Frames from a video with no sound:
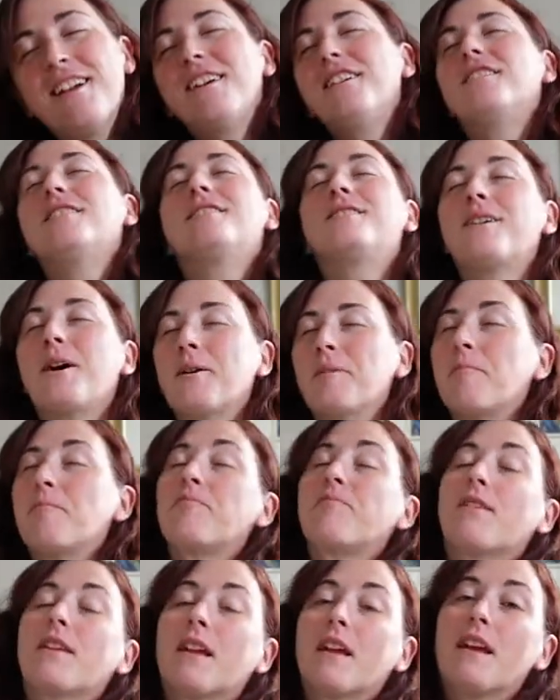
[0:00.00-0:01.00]
So
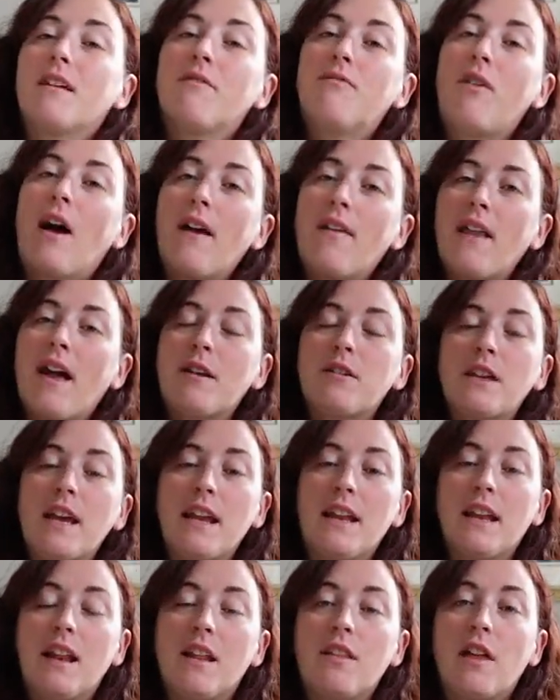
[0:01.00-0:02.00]
Find that
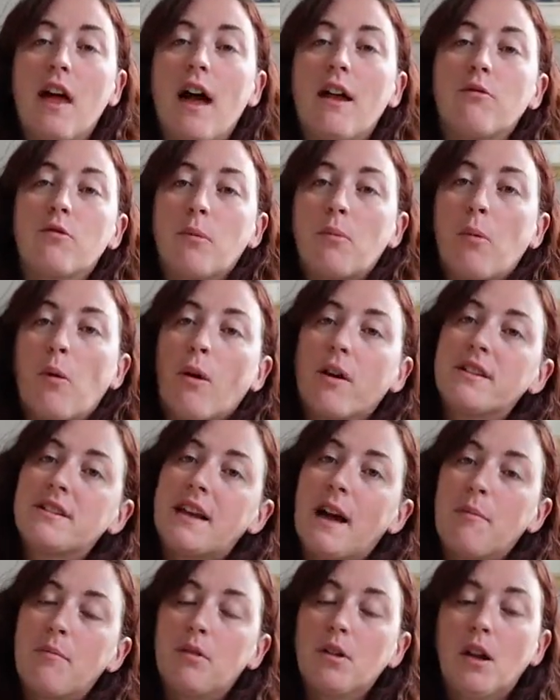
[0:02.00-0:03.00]
in that report
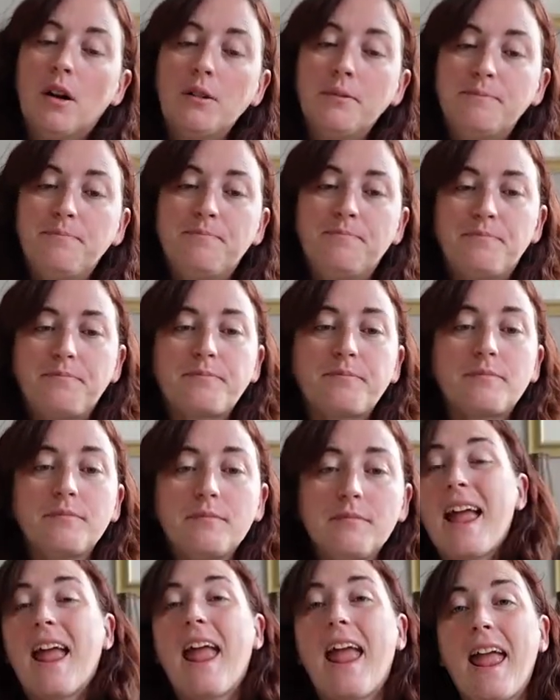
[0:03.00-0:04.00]
down below.
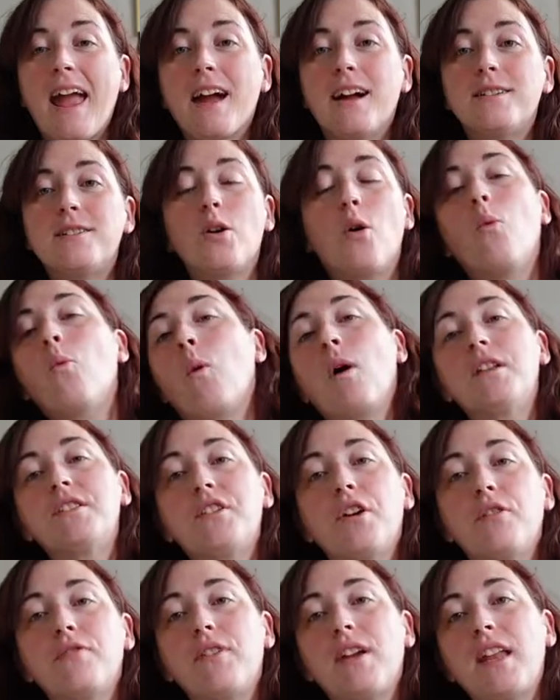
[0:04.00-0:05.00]
And once
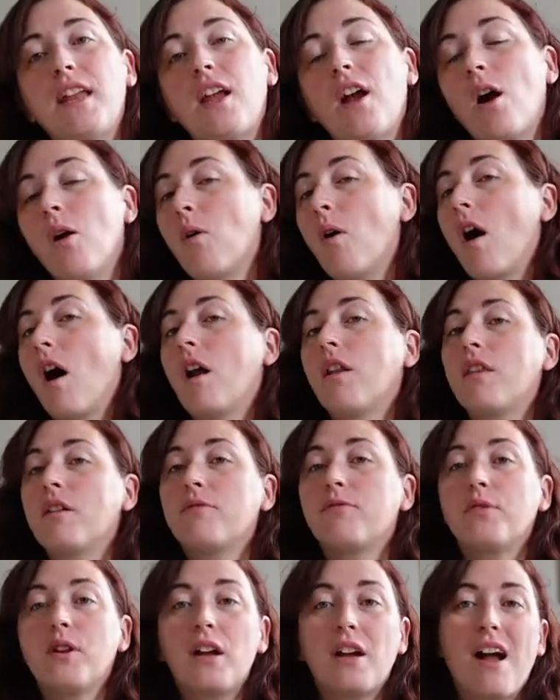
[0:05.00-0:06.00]
our video on the
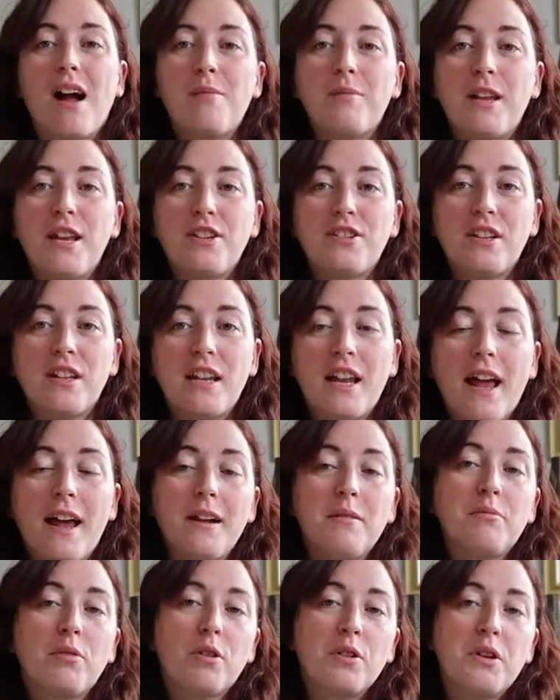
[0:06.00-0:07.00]
free accommodation in
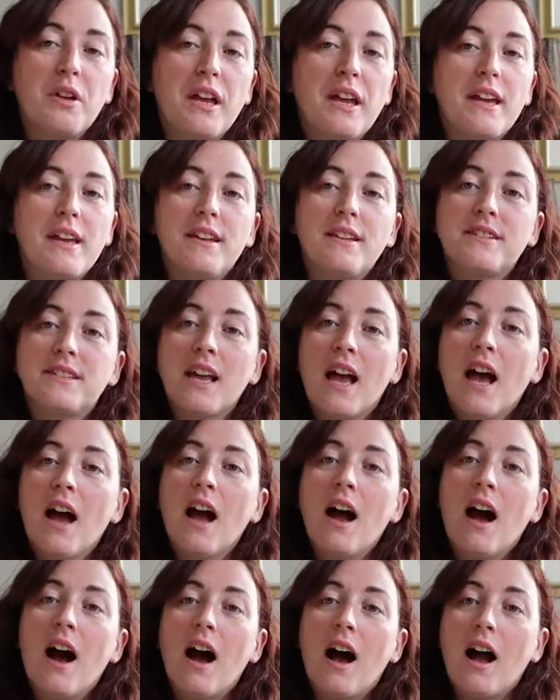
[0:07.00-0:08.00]
Edinburgh is
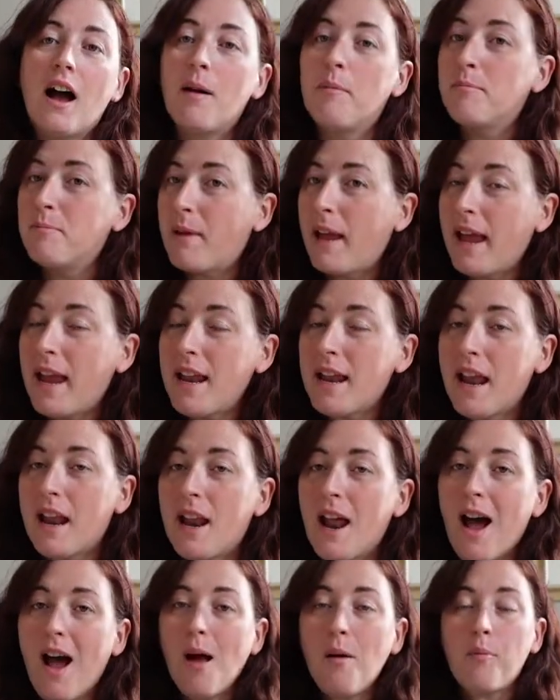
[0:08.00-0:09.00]
uh, made
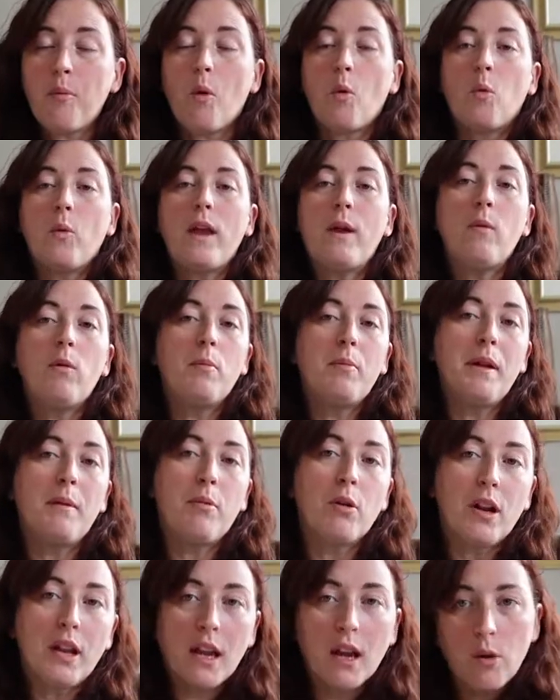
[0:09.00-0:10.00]
and up, we will be
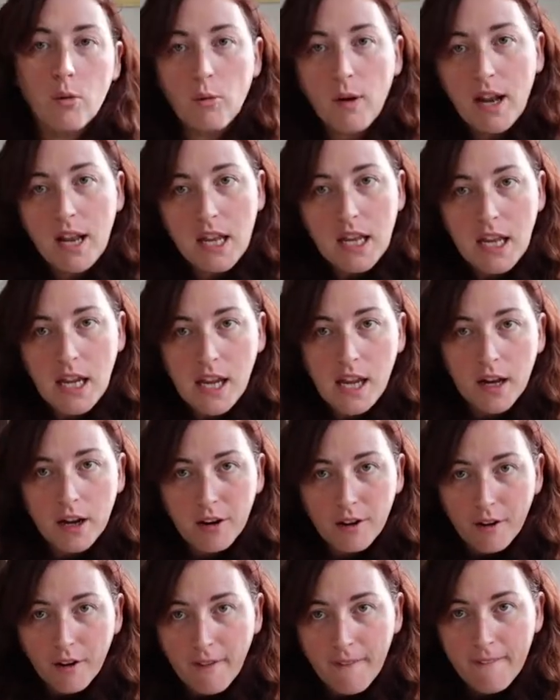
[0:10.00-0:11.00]
putting it right
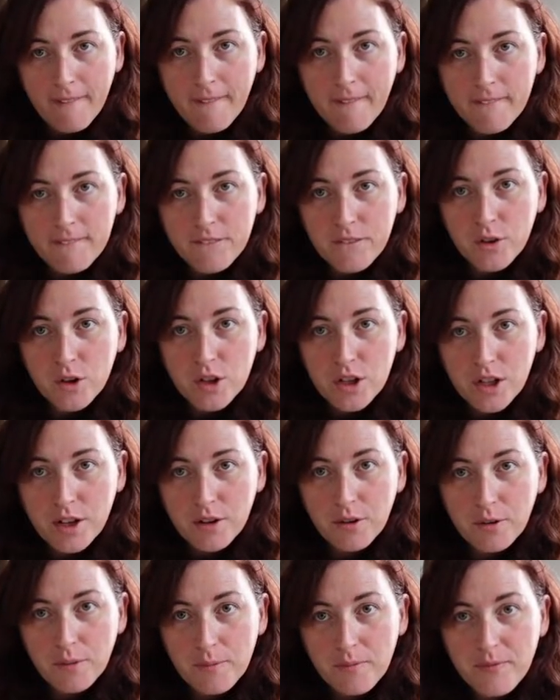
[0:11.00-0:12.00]
here for
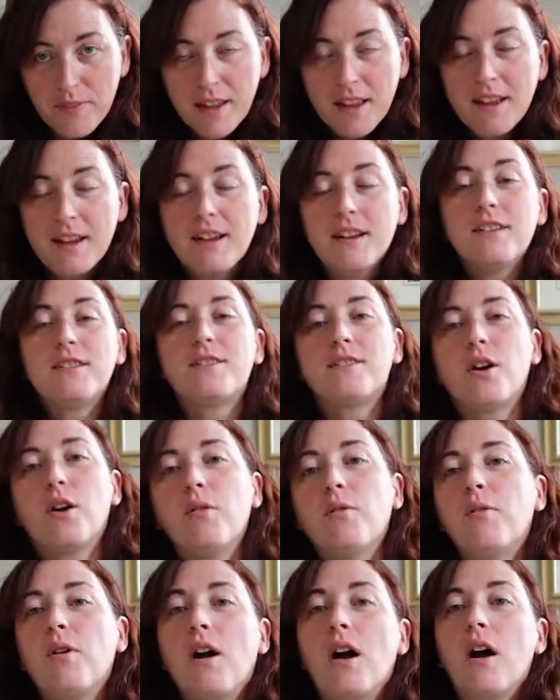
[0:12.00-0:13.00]
you.
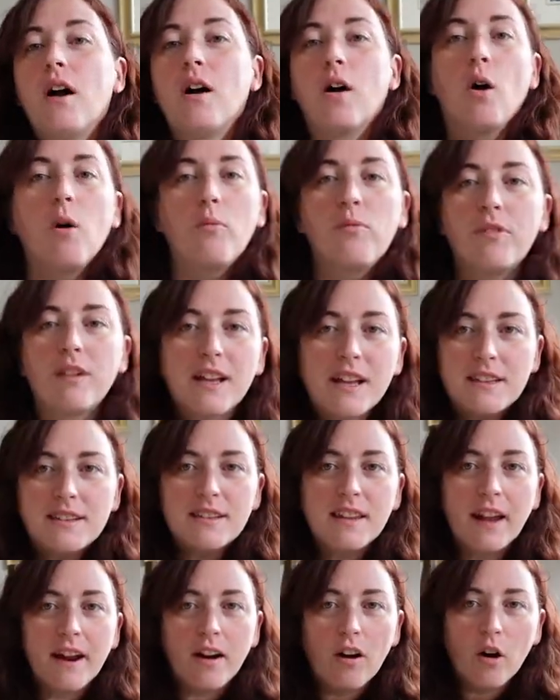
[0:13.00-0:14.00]
So hopefully it's
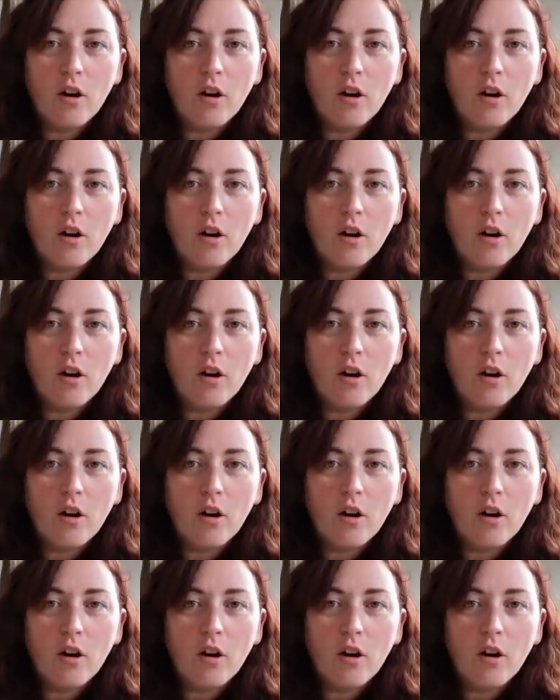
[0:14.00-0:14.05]
there